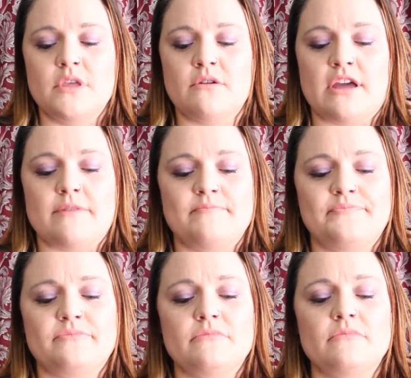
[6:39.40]
Okay.
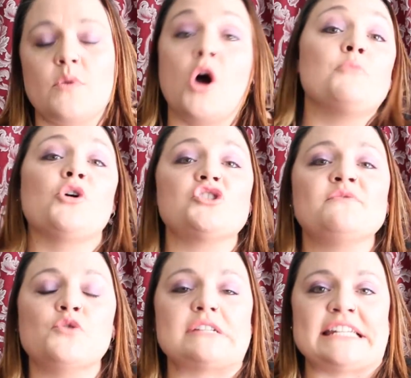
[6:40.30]
On March
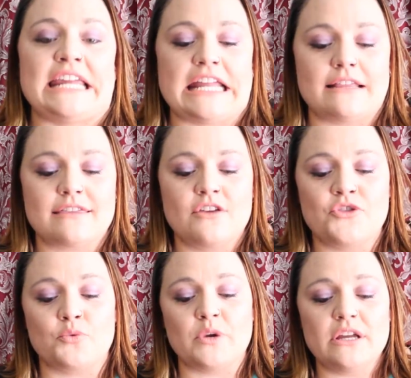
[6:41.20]
14th,
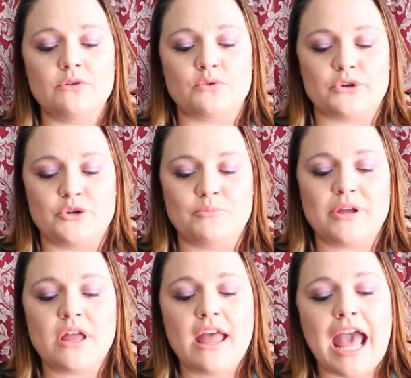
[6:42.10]
the Rio group
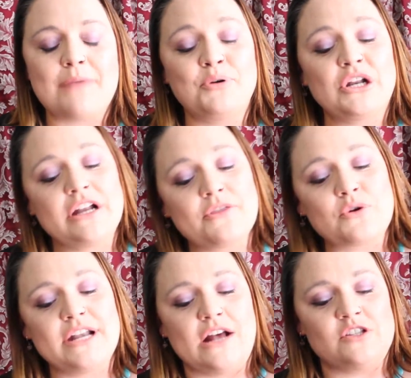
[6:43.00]
had put
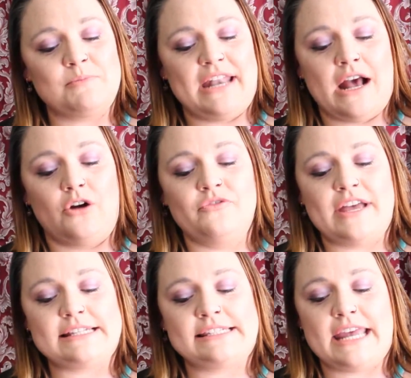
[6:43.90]
another announcement out
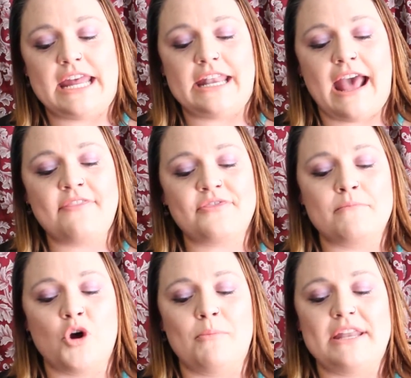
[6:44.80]
that said at the
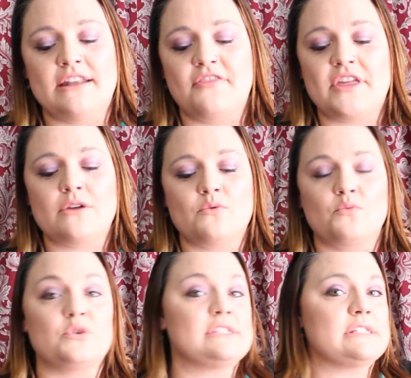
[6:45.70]
moment,
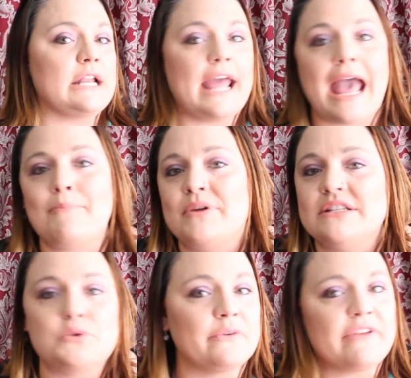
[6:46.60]
nothing was going to happen
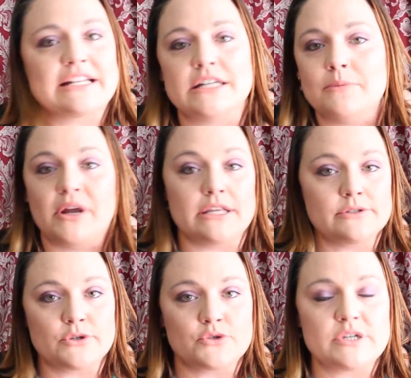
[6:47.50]
to affect anybody's
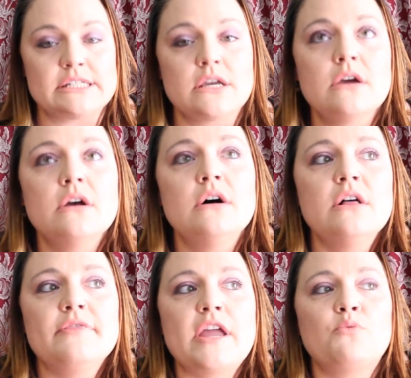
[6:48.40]
surgeries.
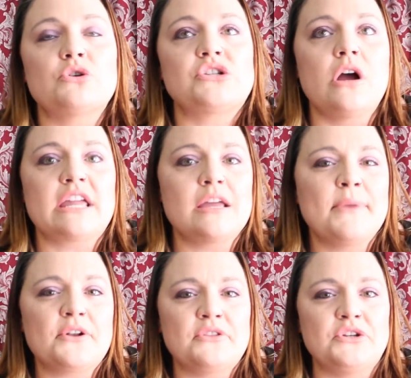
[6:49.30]
They were talking
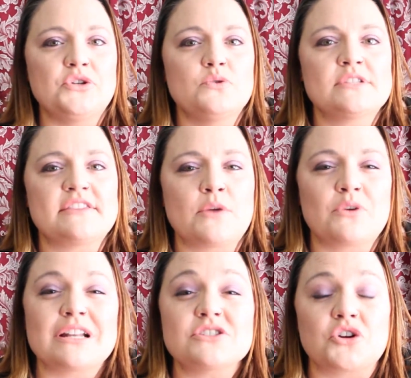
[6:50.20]
about on the news that they were
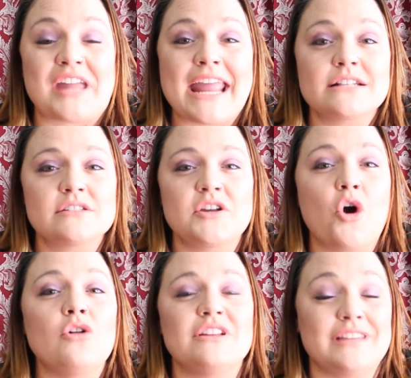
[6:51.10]
going to start canceling
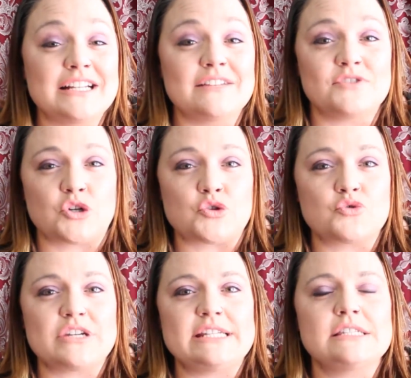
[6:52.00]
all elective
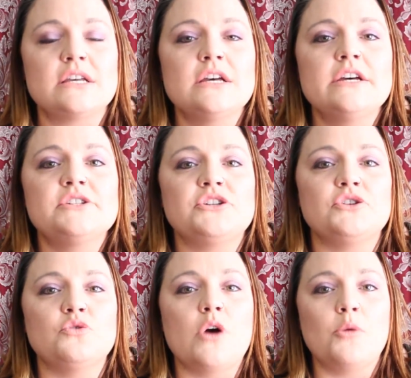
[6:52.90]
surgeries
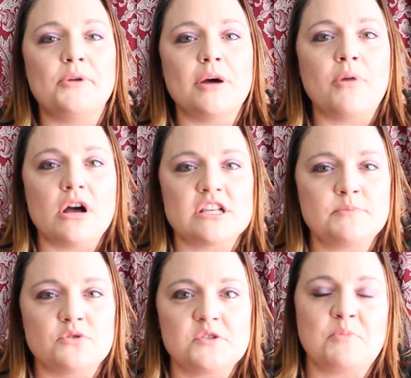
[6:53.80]
to open up
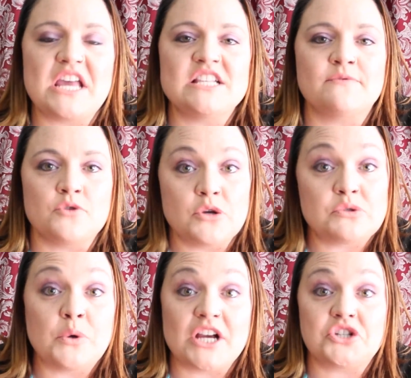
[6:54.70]
hospital space for
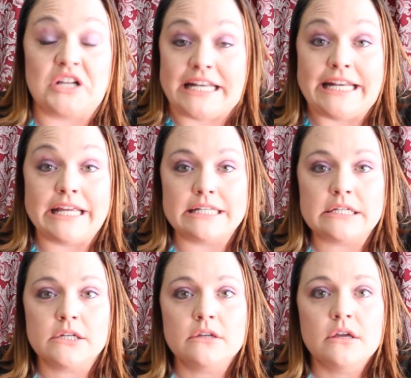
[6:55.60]
those who actually need it.
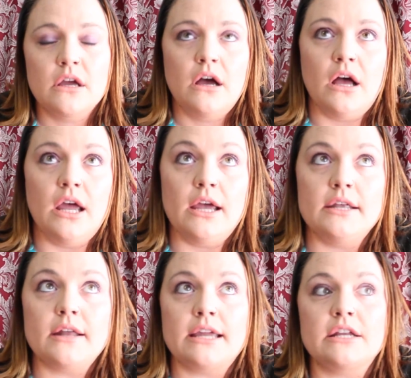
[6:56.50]

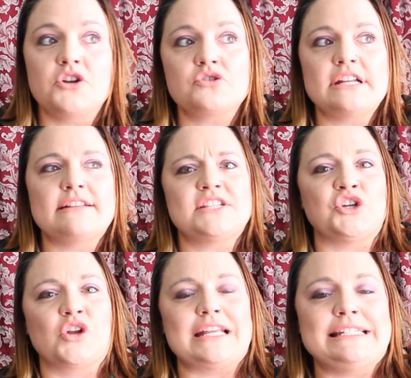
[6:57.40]
And I can understand that's a
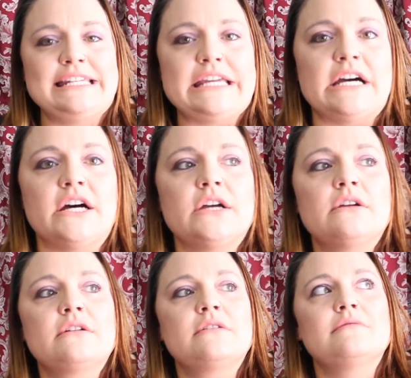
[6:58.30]
good idea,
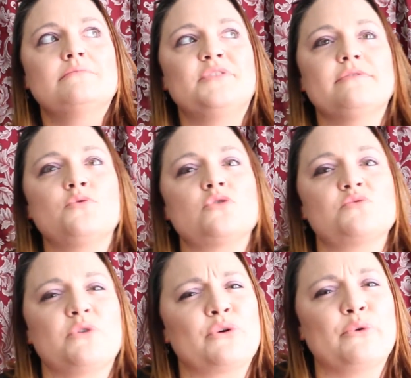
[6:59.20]
but of
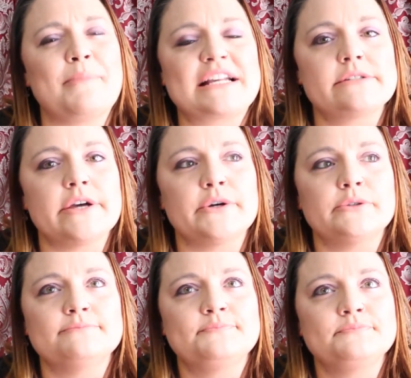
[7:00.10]
course we're going to Mexico.